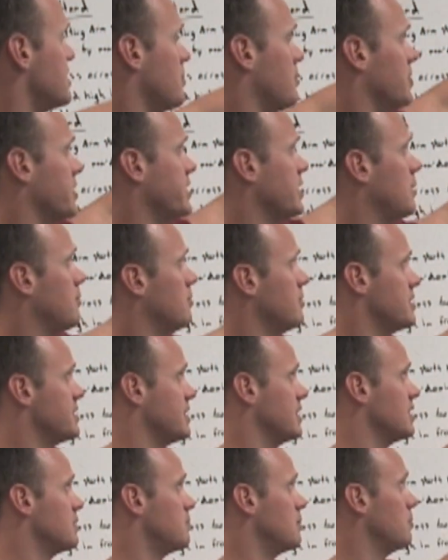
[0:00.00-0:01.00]
some of the common
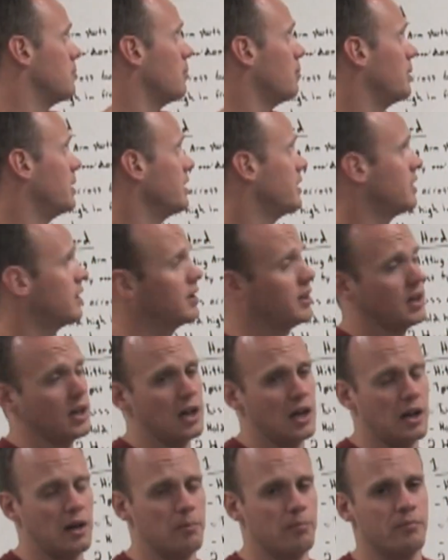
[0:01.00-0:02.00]
mistakes people make.
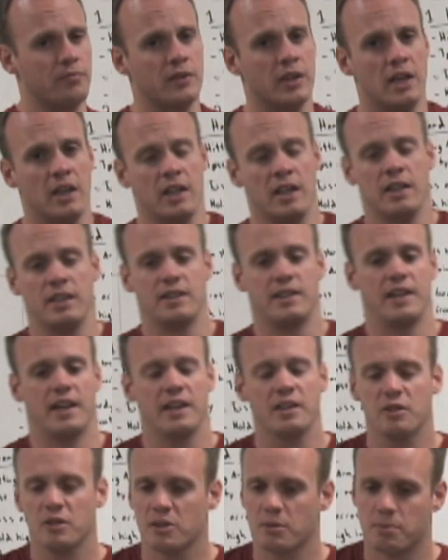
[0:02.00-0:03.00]
The
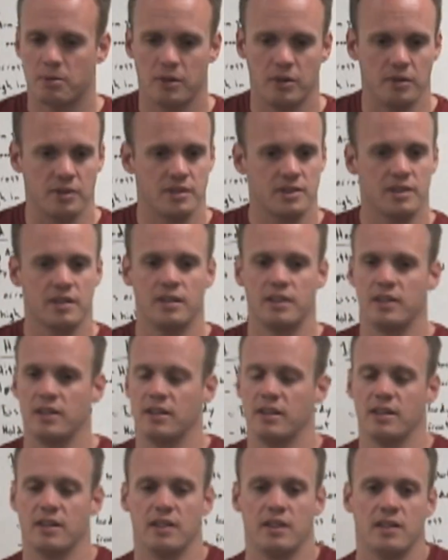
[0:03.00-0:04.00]
angled approach,
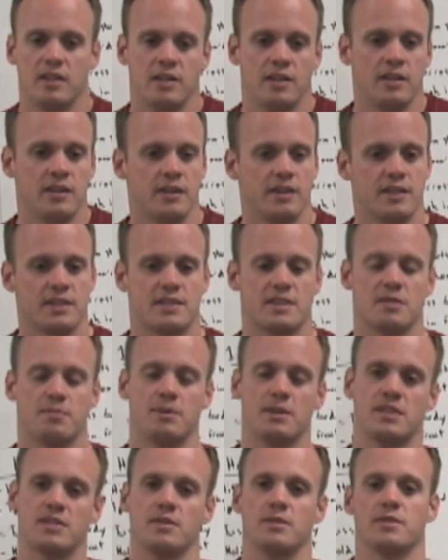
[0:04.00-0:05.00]
this just
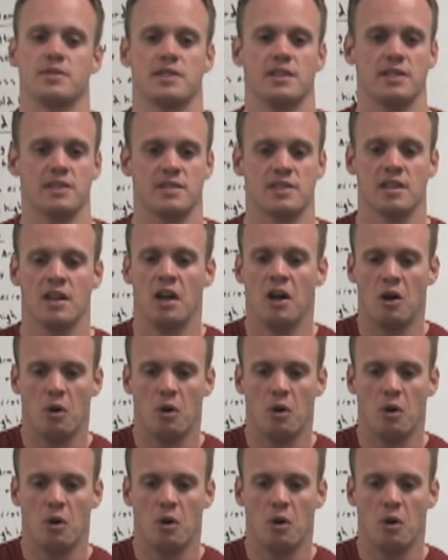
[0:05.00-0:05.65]
makes no sense.